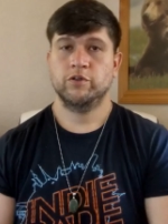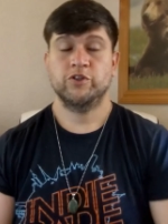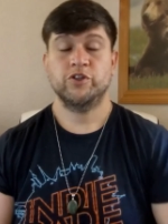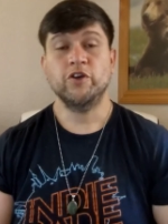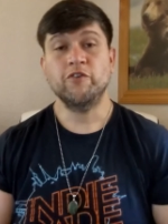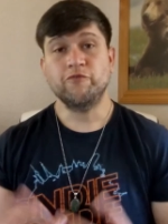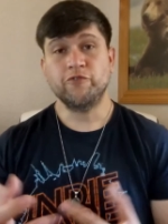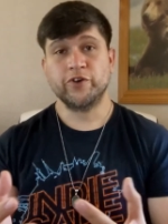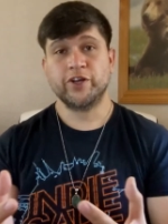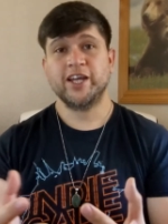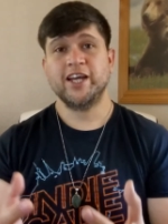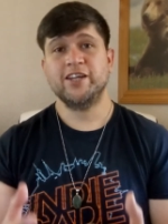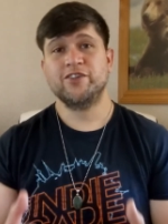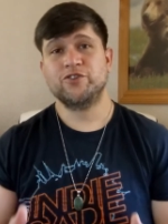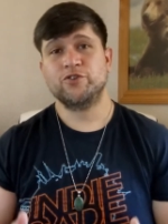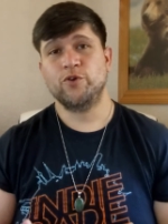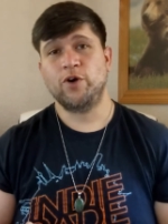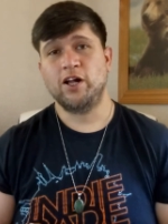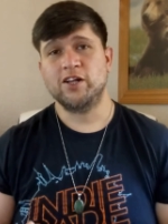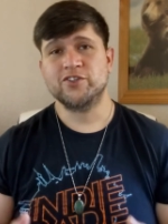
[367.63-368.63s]
Don't
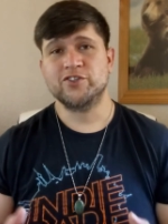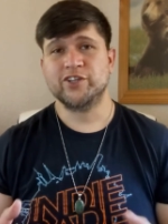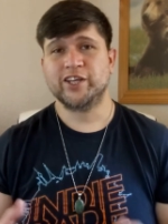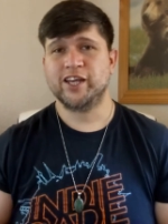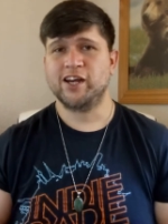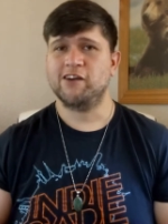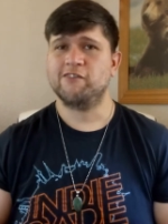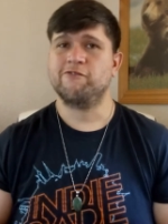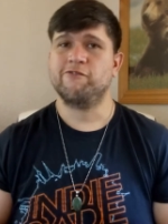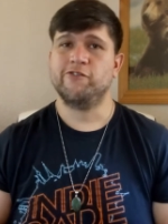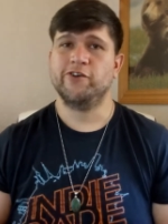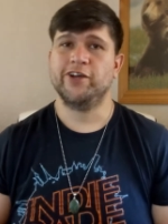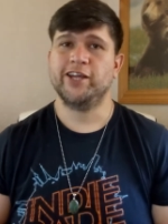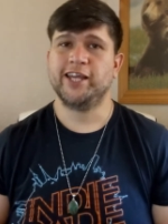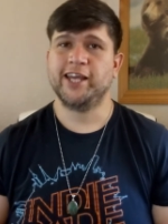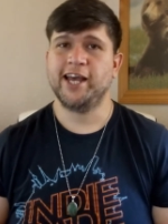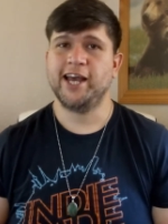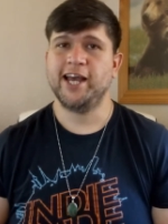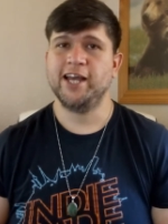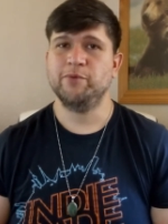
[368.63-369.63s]
forget to also get our free
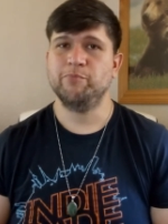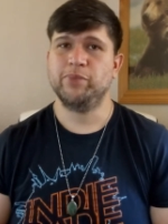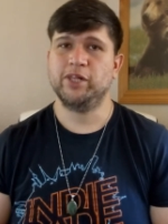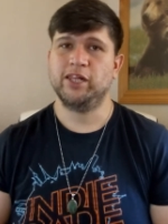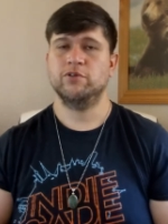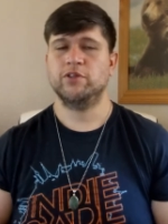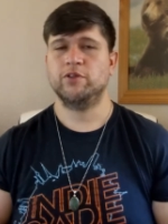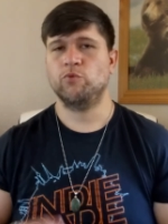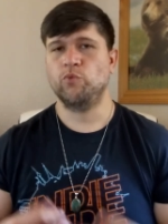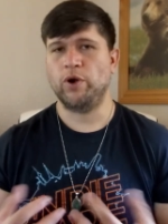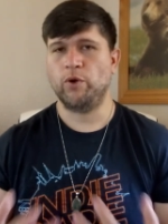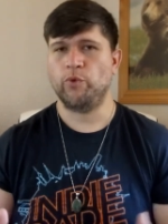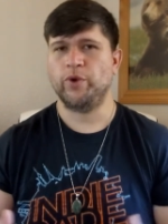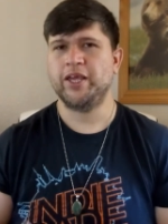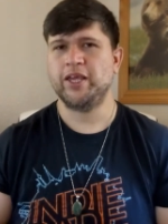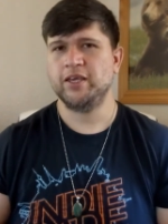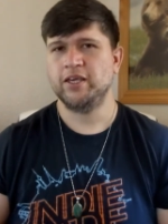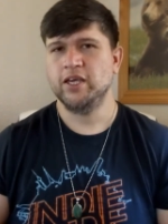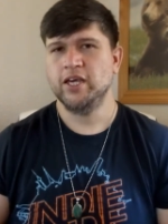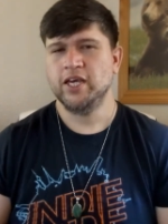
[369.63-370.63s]
guide where
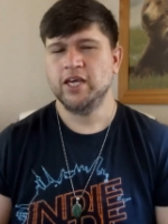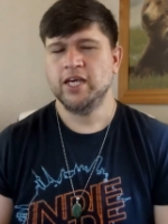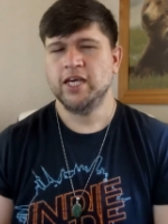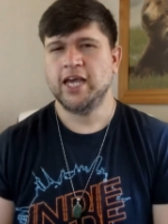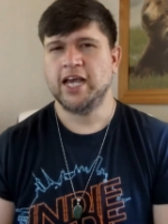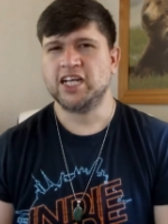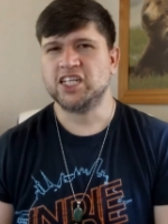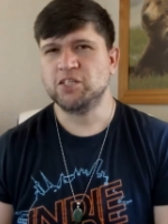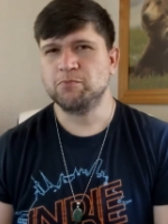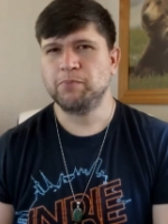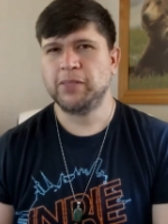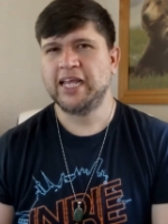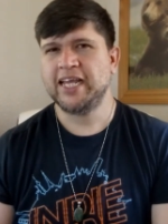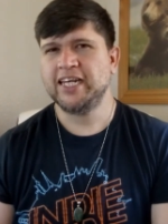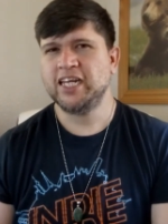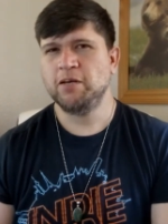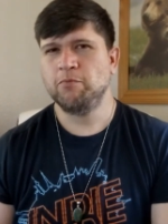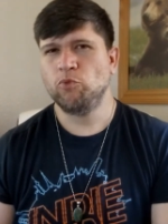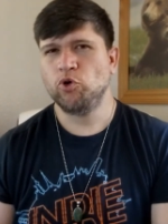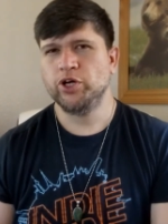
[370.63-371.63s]
we
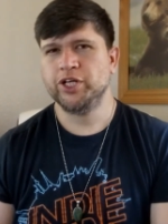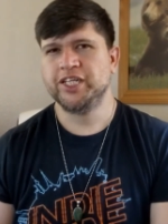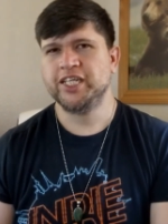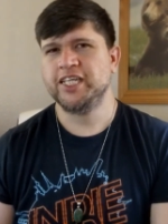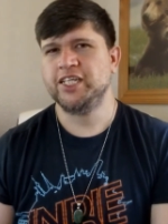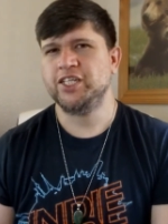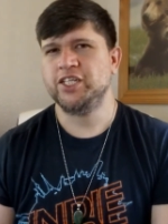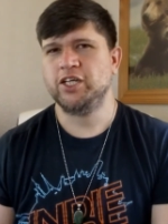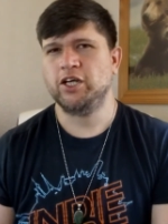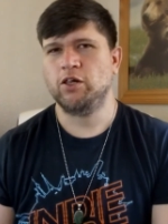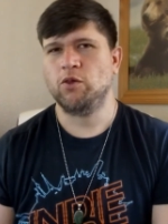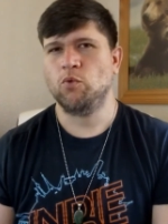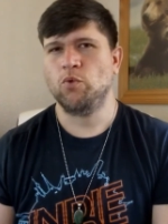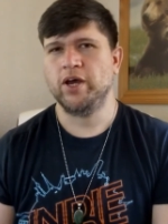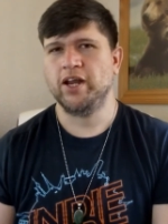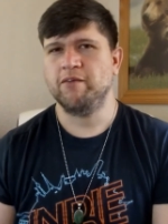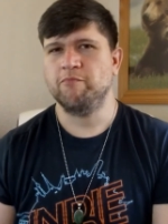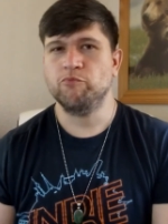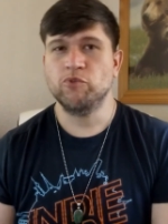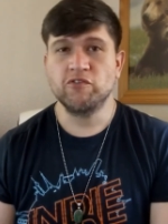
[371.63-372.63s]
explain in more detail
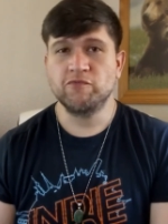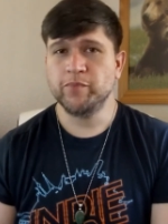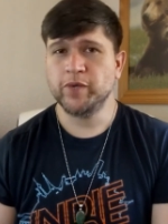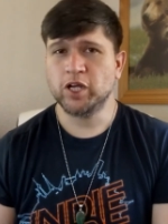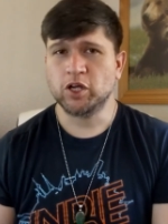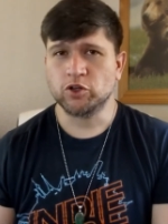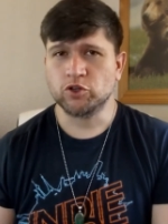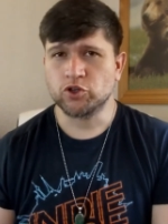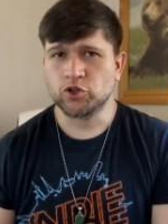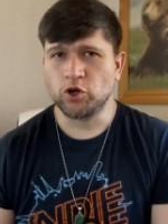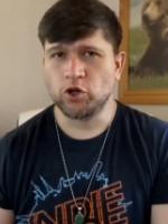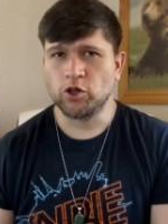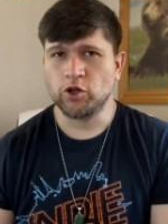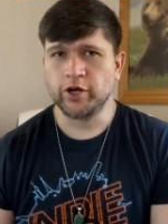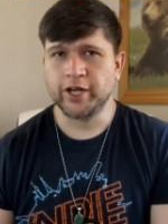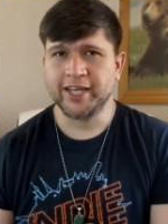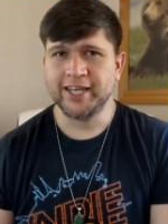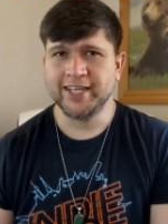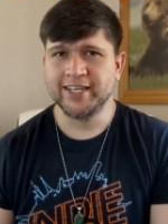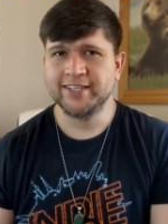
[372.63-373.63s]
what a movement
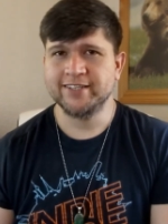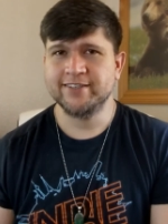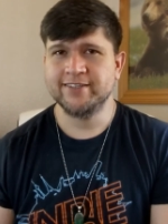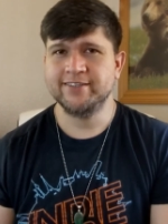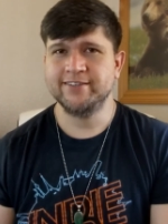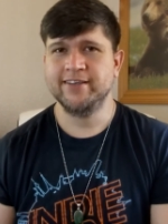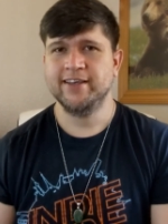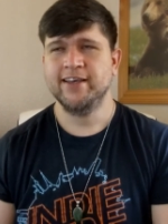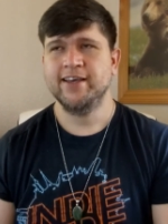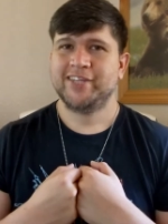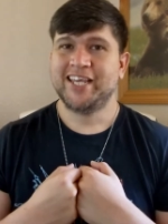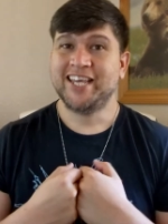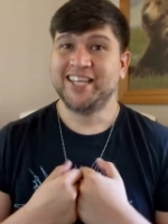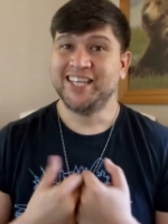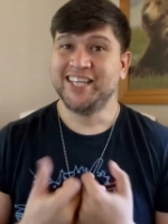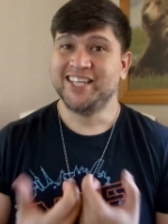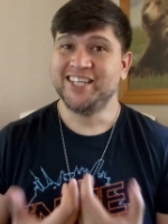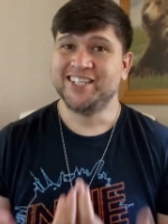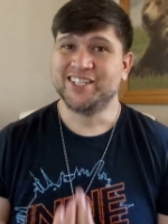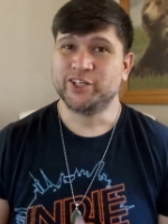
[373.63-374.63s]
controller is in
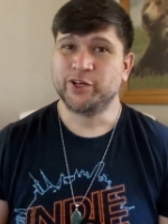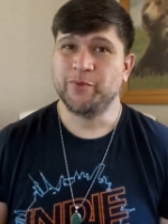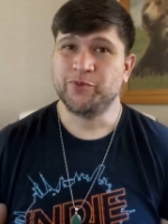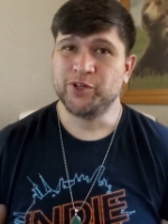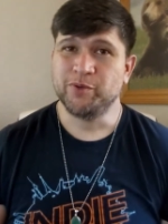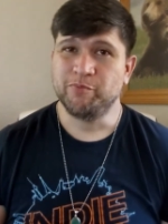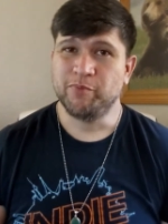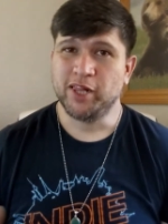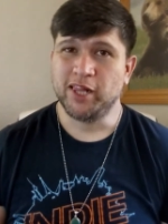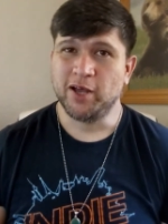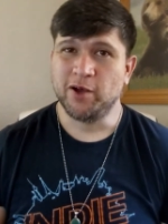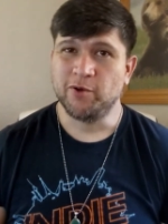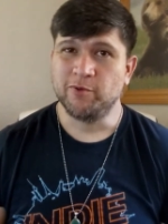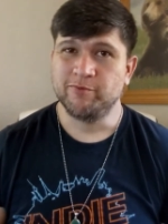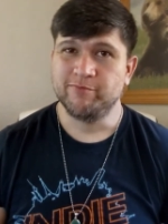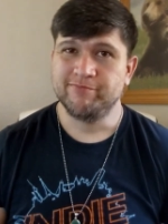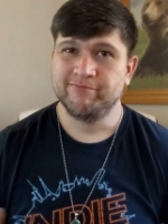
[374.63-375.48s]
the description below.